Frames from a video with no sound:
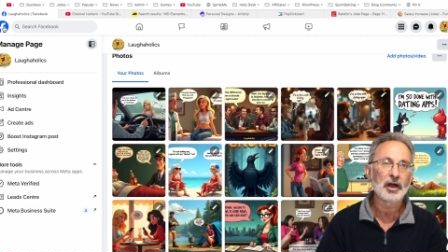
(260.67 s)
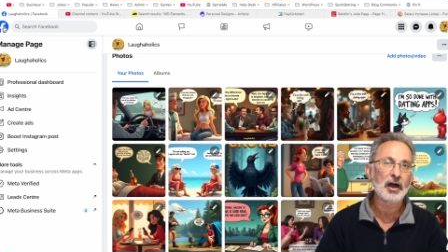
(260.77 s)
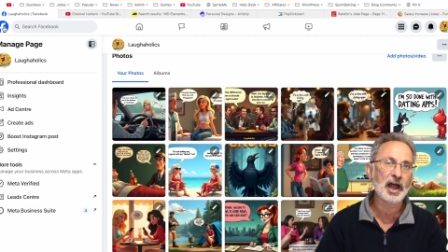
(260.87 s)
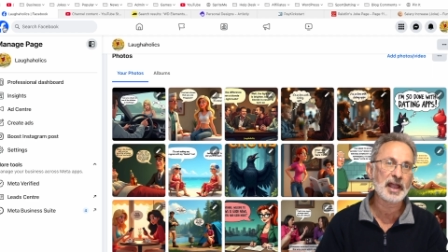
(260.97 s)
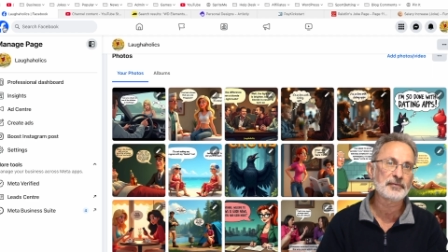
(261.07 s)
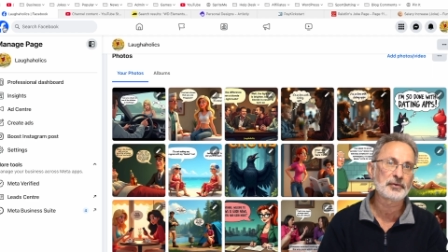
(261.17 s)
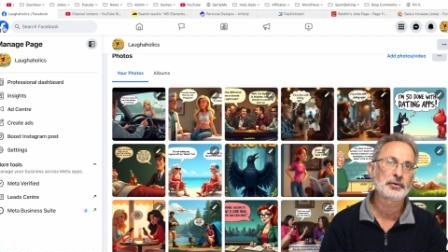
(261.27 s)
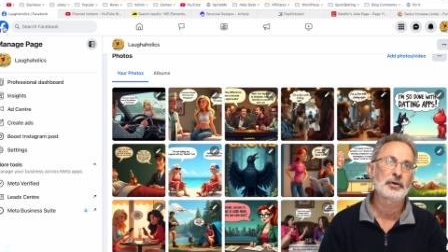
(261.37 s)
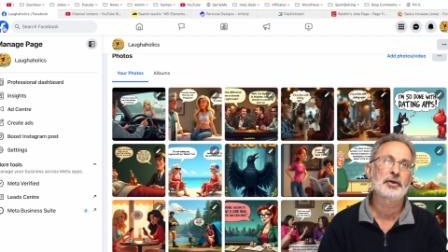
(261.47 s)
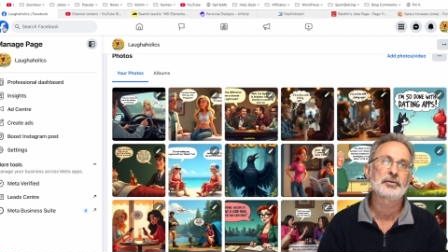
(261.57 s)
I have
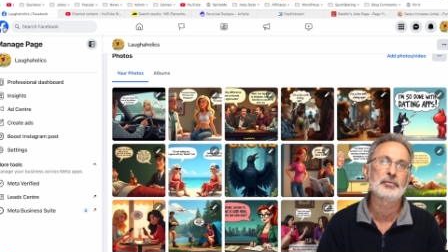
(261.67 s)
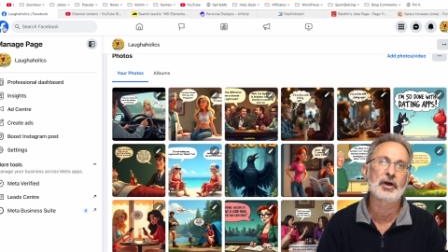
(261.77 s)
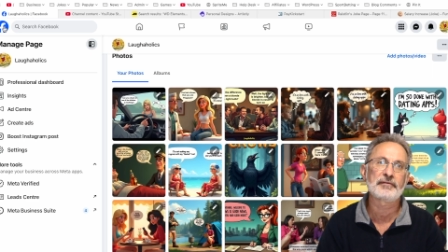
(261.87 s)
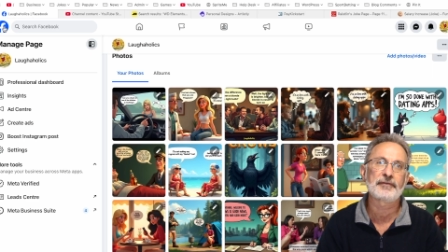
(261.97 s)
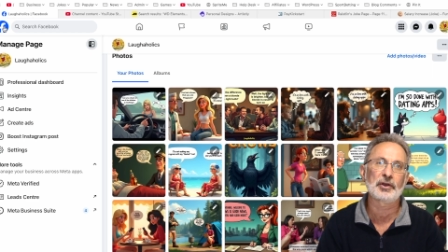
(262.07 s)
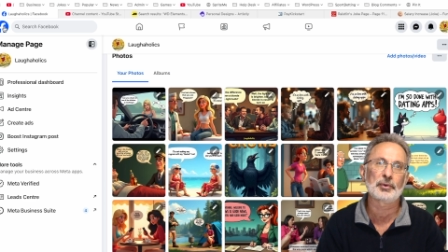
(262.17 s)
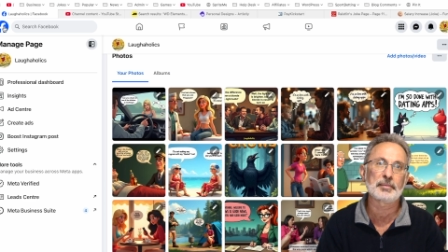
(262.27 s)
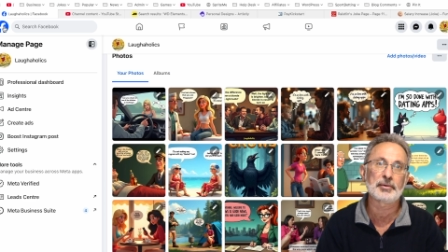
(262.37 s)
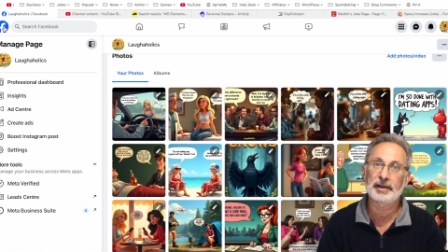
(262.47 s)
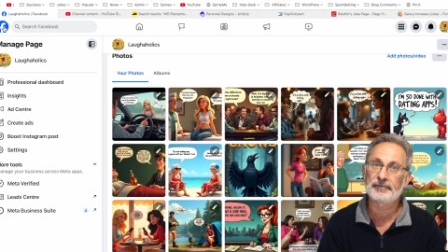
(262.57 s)
grown my following
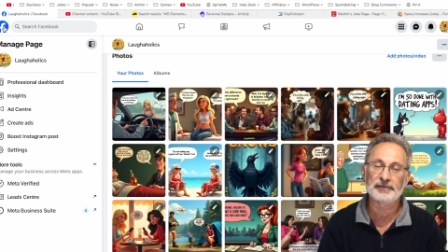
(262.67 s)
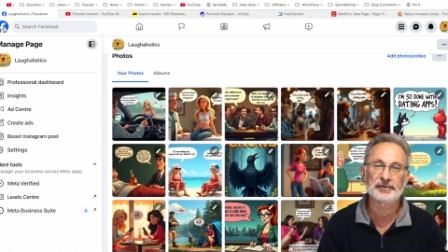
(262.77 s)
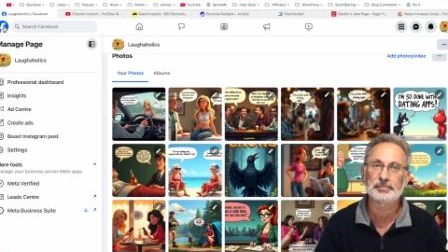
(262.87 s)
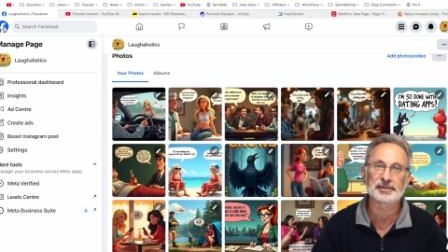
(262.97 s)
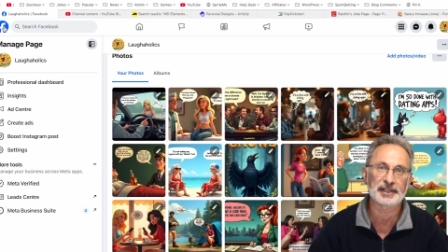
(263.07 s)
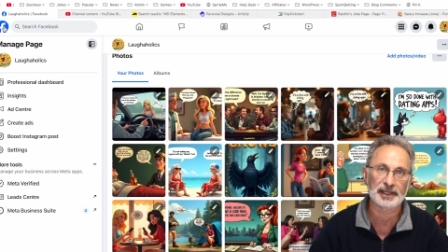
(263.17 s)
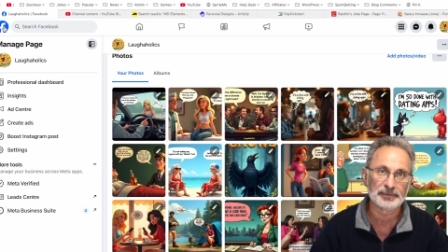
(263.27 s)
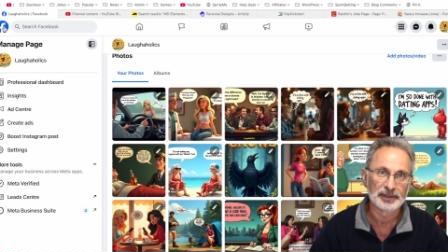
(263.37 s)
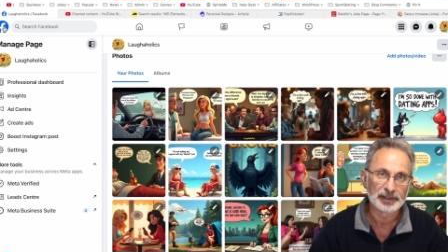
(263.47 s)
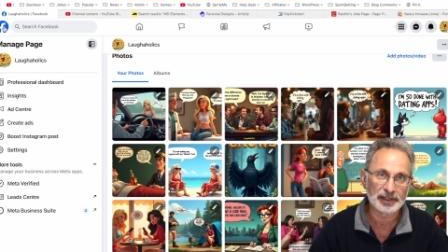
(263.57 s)
by 50%
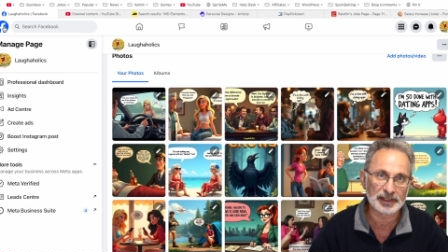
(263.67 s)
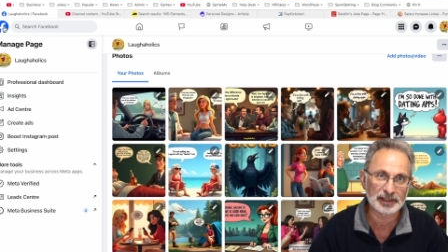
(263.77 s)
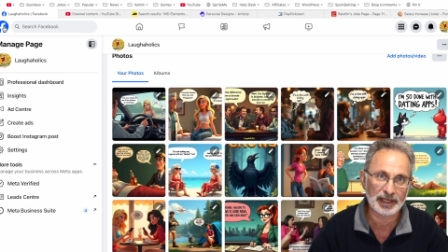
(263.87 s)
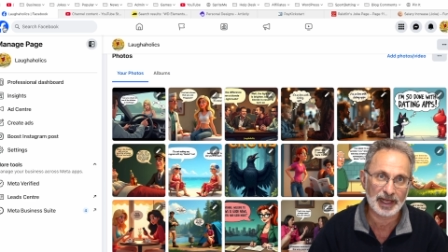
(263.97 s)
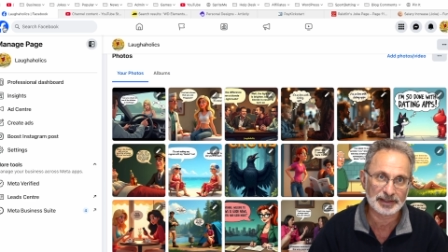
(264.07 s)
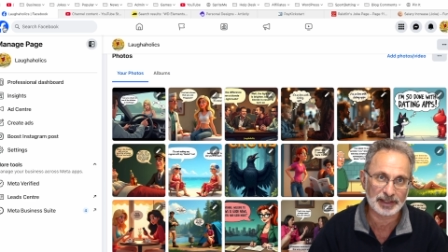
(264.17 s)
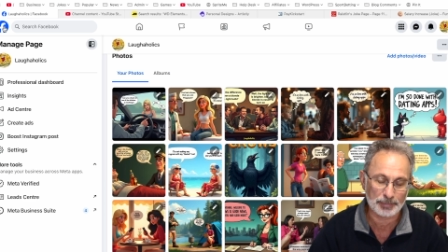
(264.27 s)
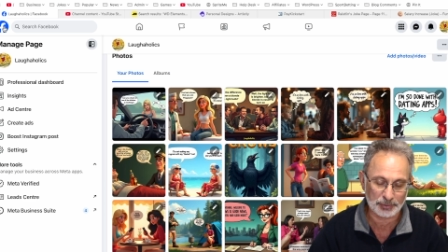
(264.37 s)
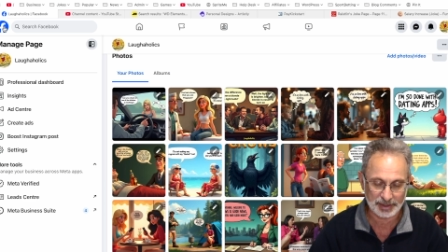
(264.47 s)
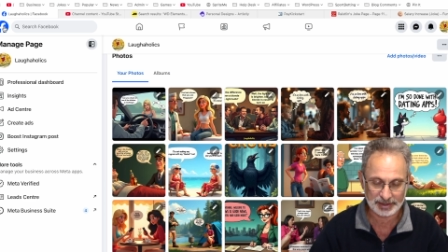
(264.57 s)
in the last
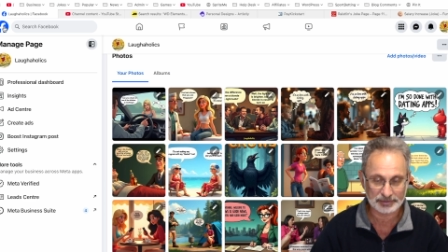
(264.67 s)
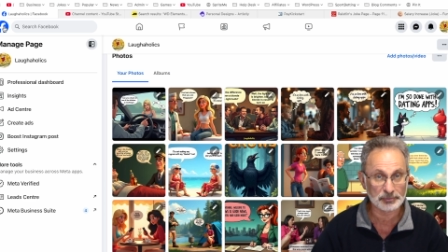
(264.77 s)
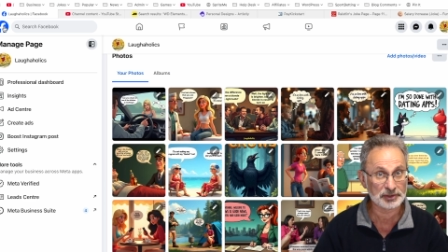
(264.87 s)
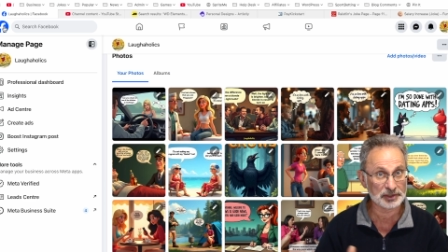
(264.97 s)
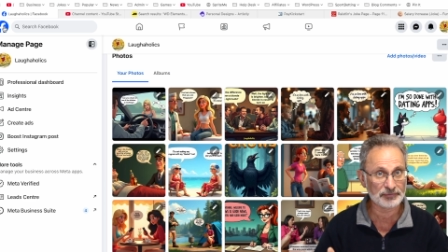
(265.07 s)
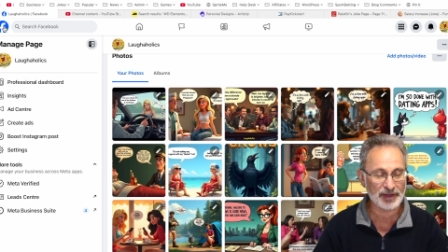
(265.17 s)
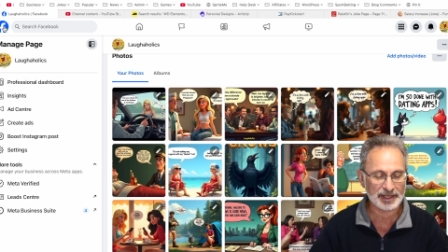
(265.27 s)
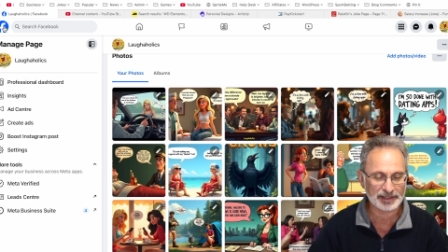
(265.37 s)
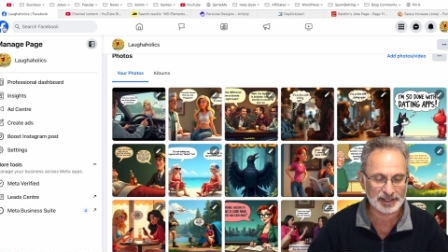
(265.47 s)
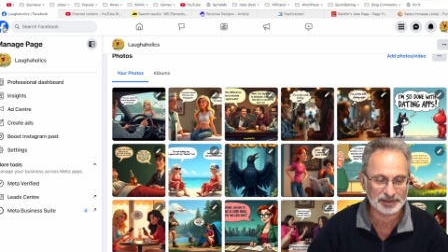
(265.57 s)
couple of weeks, which is
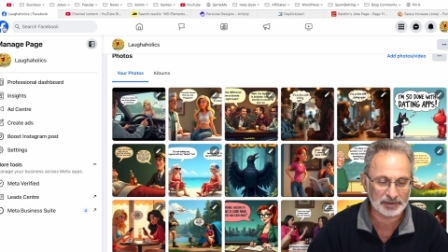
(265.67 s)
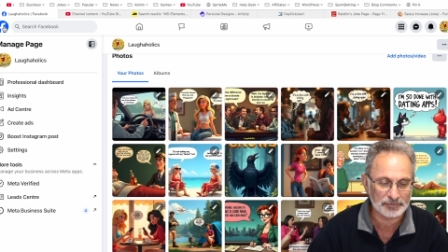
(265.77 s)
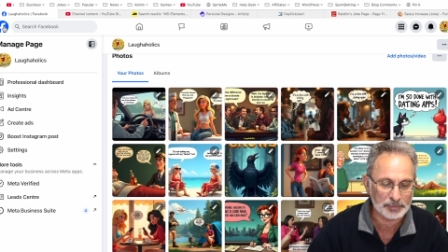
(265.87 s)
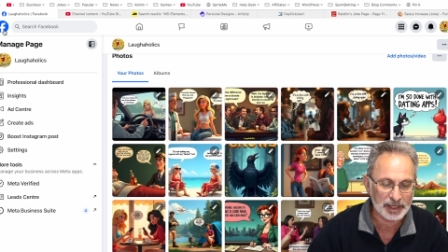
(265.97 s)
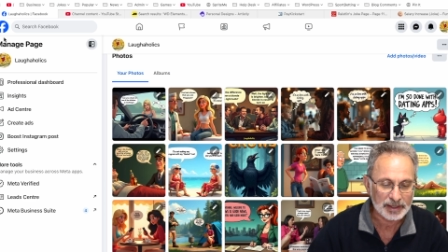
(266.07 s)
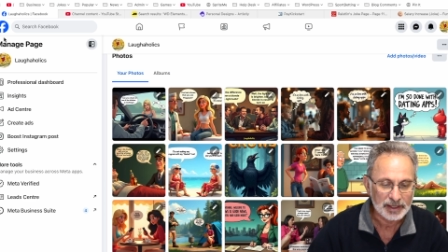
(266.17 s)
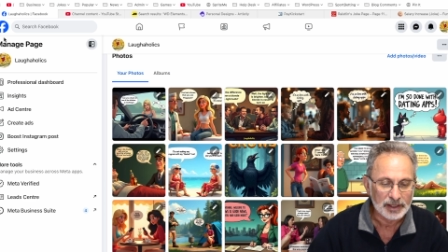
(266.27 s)
fantastic for me.